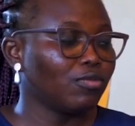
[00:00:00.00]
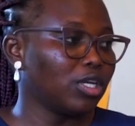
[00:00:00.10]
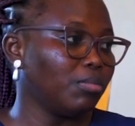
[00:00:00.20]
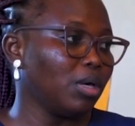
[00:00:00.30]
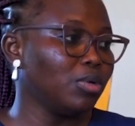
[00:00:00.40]
for
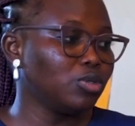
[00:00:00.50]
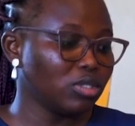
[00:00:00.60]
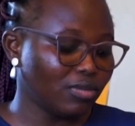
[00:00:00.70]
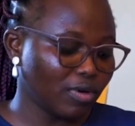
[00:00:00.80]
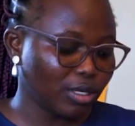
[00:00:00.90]
the baby to
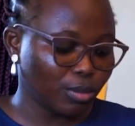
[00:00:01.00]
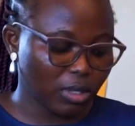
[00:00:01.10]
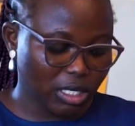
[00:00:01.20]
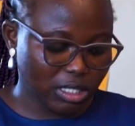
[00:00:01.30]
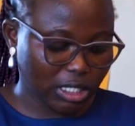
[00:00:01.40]

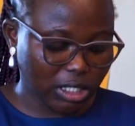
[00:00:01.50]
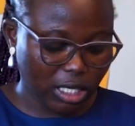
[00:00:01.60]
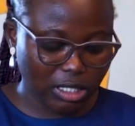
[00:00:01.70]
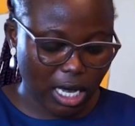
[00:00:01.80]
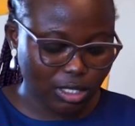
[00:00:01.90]
develop, such
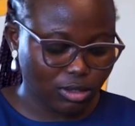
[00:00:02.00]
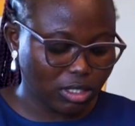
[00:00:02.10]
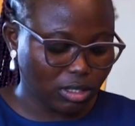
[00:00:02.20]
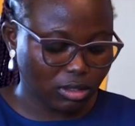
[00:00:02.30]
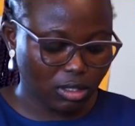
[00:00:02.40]
as
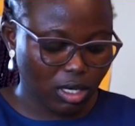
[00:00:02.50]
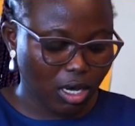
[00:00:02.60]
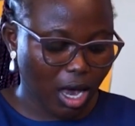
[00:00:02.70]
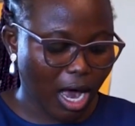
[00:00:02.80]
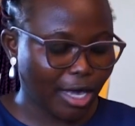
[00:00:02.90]
iodine,
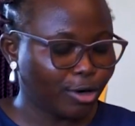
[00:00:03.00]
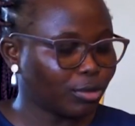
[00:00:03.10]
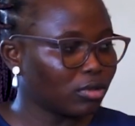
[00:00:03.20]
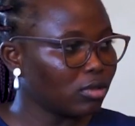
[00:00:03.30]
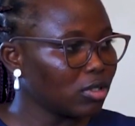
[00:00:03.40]

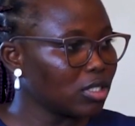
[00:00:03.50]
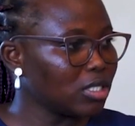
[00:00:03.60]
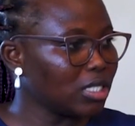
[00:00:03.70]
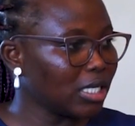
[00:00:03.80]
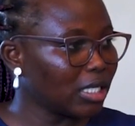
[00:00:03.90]
iron,
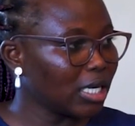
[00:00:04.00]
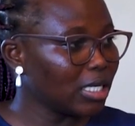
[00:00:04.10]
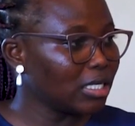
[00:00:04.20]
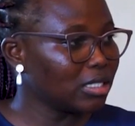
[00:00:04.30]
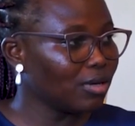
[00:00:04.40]
zinc,
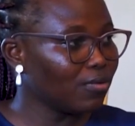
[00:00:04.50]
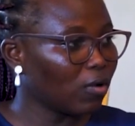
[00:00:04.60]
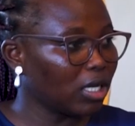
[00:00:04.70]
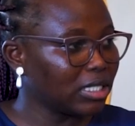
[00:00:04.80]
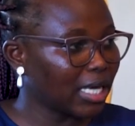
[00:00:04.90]
the same
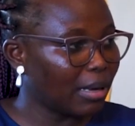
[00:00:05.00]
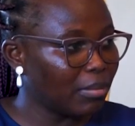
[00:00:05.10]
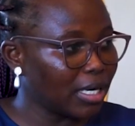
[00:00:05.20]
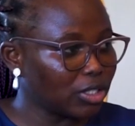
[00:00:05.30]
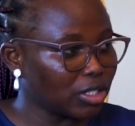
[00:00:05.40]
folate I
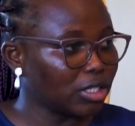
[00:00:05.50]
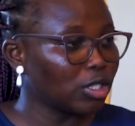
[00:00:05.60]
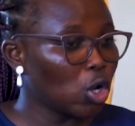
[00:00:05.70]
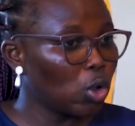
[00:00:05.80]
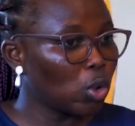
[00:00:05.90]

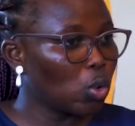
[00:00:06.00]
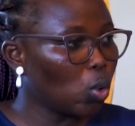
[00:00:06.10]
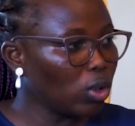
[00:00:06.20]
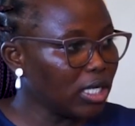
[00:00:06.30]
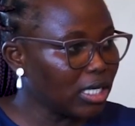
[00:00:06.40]
mentioned,
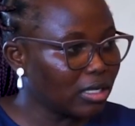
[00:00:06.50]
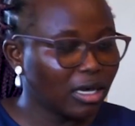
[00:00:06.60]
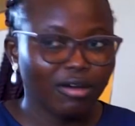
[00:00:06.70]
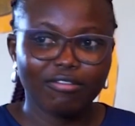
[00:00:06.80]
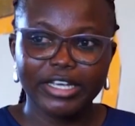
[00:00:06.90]
choline,
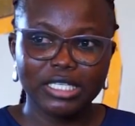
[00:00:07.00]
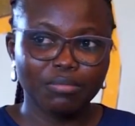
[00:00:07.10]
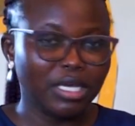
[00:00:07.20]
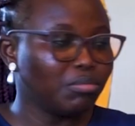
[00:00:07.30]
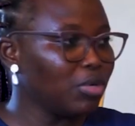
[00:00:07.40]

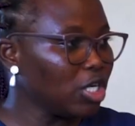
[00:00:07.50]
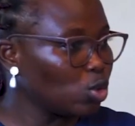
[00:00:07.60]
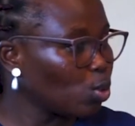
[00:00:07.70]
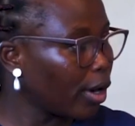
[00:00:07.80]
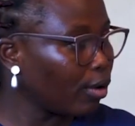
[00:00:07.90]
vitamin
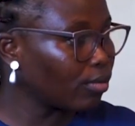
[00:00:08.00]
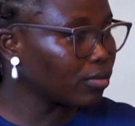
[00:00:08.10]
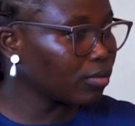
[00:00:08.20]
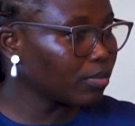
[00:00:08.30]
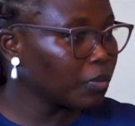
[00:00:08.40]
B12.
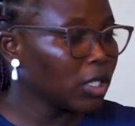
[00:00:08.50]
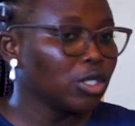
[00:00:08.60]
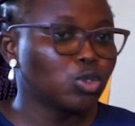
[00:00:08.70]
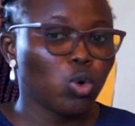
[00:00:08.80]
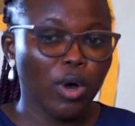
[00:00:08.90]

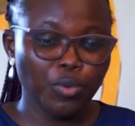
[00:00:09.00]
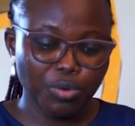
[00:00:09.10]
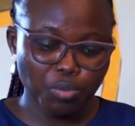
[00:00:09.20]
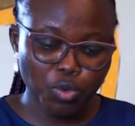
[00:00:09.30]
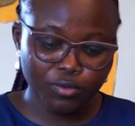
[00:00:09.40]
So when we
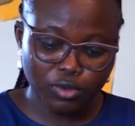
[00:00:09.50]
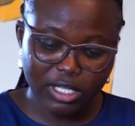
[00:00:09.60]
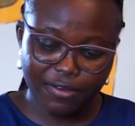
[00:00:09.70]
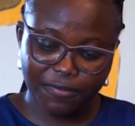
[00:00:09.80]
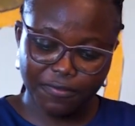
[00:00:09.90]
move to
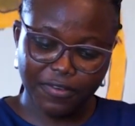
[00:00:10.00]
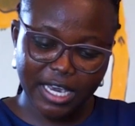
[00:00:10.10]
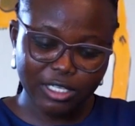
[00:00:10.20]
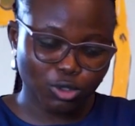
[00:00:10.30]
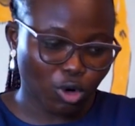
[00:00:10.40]
the
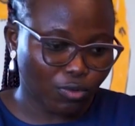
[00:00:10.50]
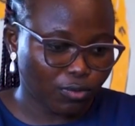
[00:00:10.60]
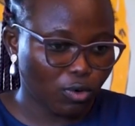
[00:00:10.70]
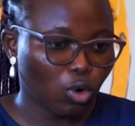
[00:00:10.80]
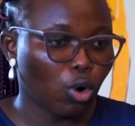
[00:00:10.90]
phase
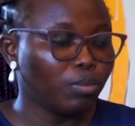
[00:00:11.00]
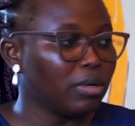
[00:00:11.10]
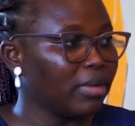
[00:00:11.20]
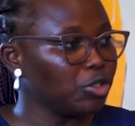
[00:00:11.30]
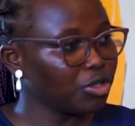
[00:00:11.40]
of
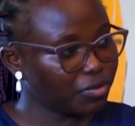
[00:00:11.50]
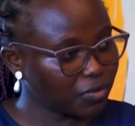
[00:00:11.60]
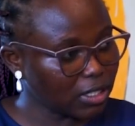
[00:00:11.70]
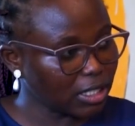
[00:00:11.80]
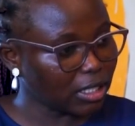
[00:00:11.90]
complementary
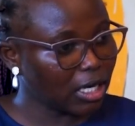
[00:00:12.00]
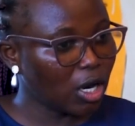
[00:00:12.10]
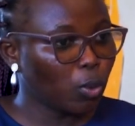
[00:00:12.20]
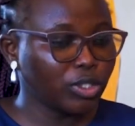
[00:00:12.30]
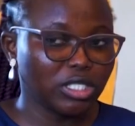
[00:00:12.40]
feeding,
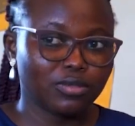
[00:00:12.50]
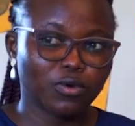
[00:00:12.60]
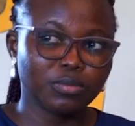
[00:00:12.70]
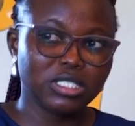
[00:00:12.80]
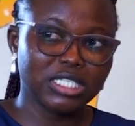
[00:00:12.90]
which is
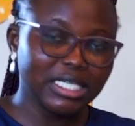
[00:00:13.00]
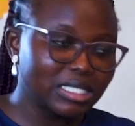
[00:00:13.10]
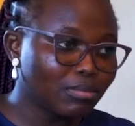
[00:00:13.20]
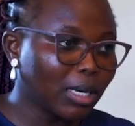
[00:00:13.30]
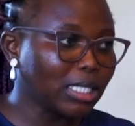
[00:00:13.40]
from
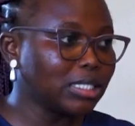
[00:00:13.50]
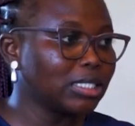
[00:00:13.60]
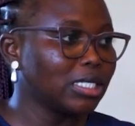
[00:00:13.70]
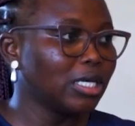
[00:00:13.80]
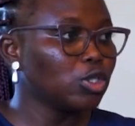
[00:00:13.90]
6
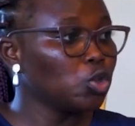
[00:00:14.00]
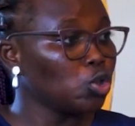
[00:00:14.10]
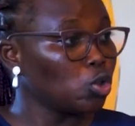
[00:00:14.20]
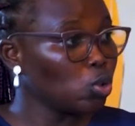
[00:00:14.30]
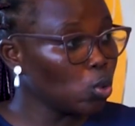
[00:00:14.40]
months to
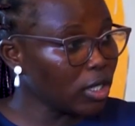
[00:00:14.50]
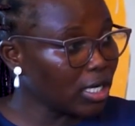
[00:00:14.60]
2